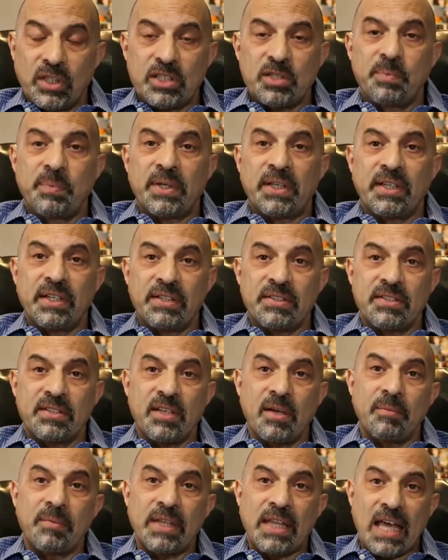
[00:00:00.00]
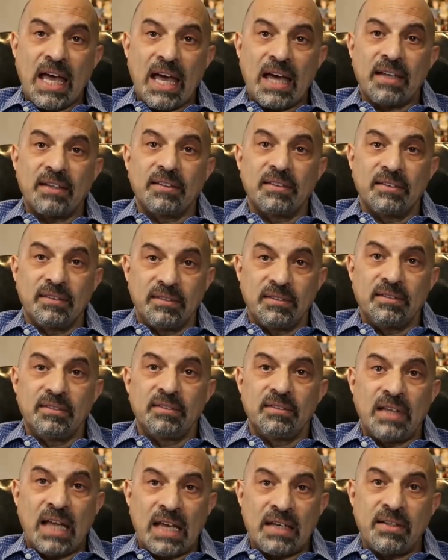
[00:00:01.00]
experienced some of that
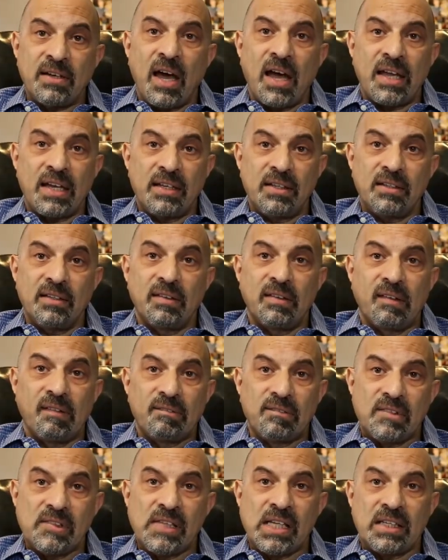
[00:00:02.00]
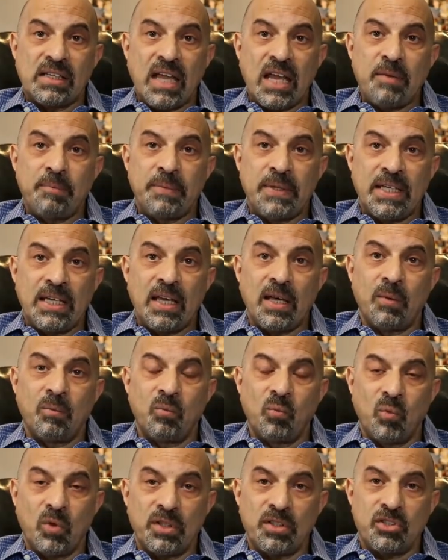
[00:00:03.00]
at night at 8
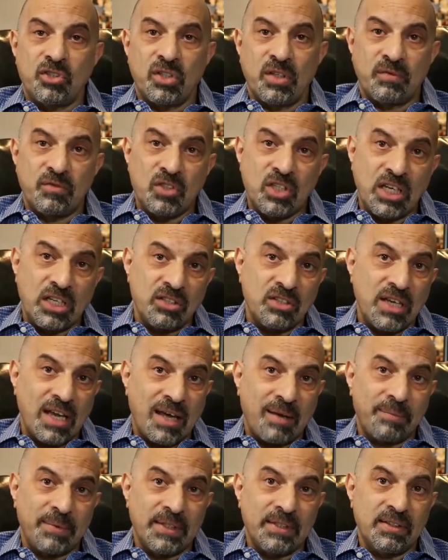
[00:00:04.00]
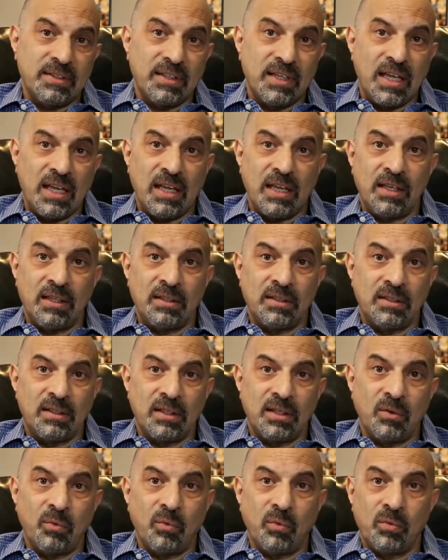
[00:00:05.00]
p.m. when the shift change happened, and
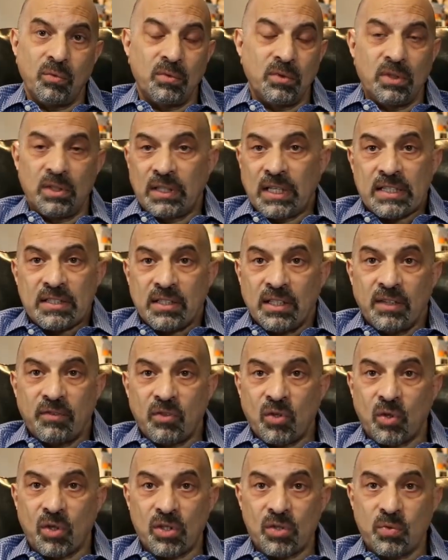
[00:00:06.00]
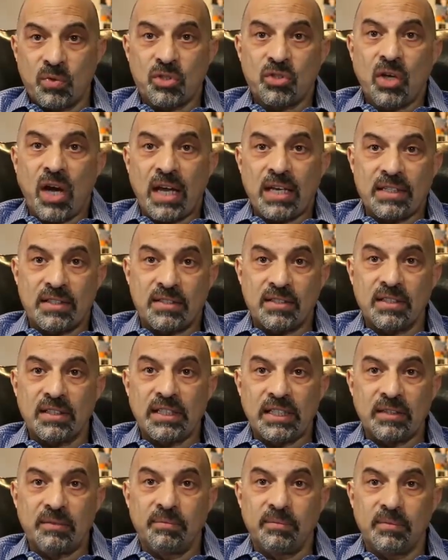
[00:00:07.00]
Leslie, of course, was trying to
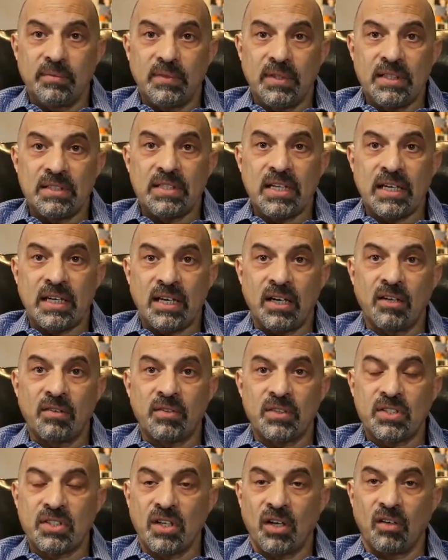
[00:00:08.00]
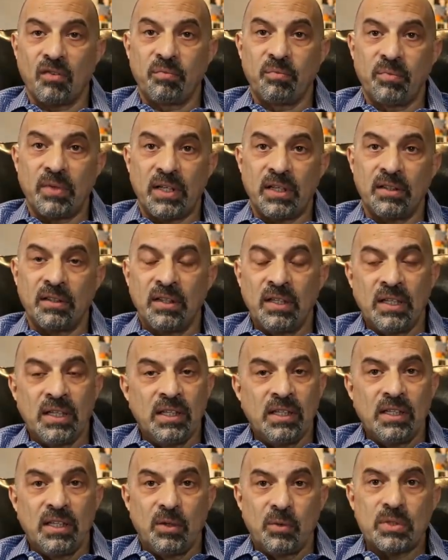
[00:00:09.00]
sleep and take care of herself, but
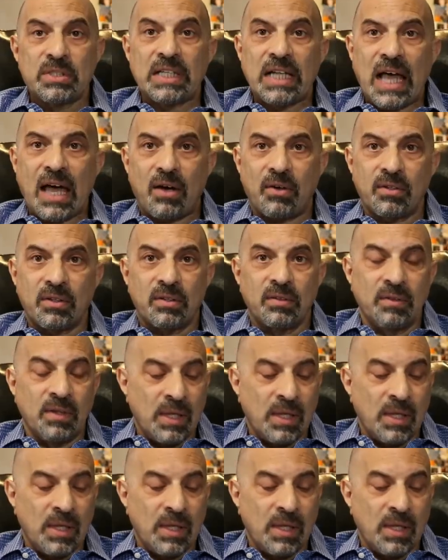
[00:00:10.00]
it was loud.